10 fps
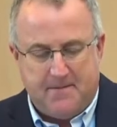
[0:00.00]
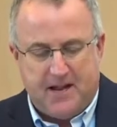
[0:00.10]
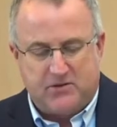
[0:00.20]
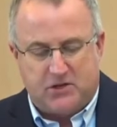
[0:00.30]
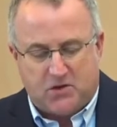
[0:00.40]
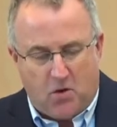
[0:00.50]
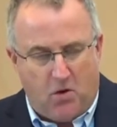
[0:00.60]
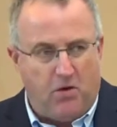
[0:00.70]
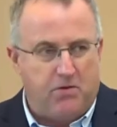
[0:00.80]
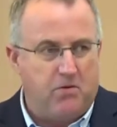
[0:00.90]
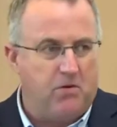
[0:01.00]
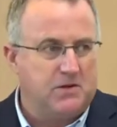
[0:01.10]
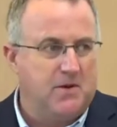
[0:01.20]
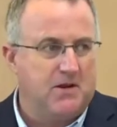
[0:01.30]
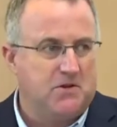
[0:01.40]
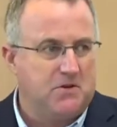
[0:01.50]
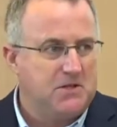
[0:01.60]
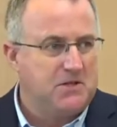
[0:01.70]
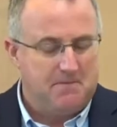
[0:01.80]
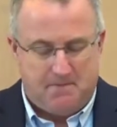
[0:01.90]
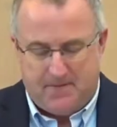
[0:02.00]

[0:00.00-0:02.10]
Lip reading: as we scroll through those pictures.